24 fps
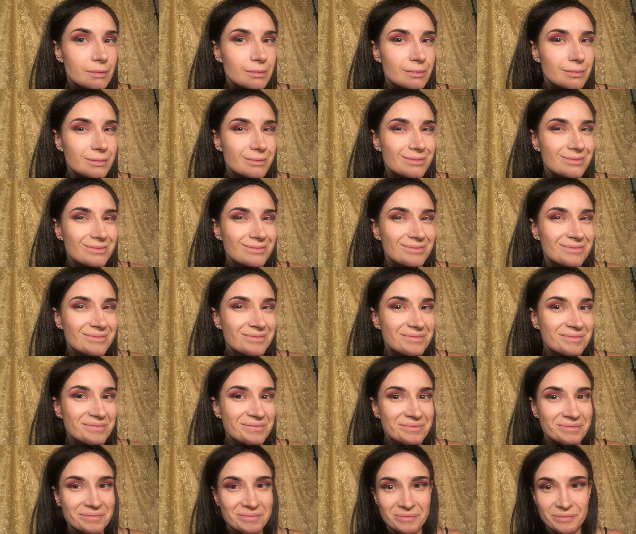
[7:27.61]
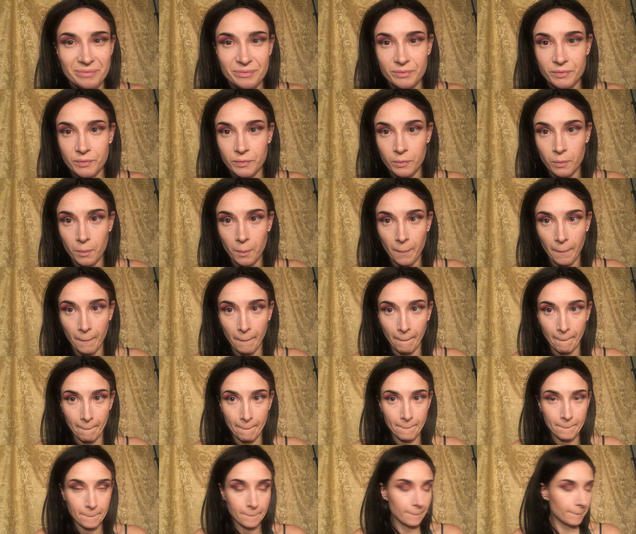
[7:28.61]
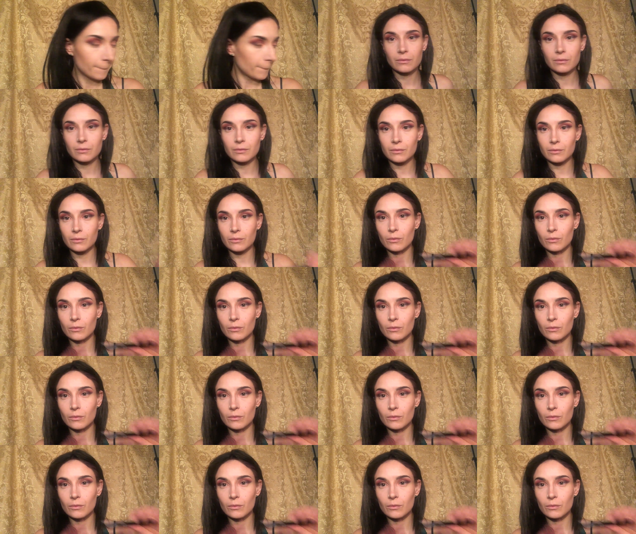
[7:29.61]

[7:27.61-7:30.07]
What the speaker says: (no one is talking)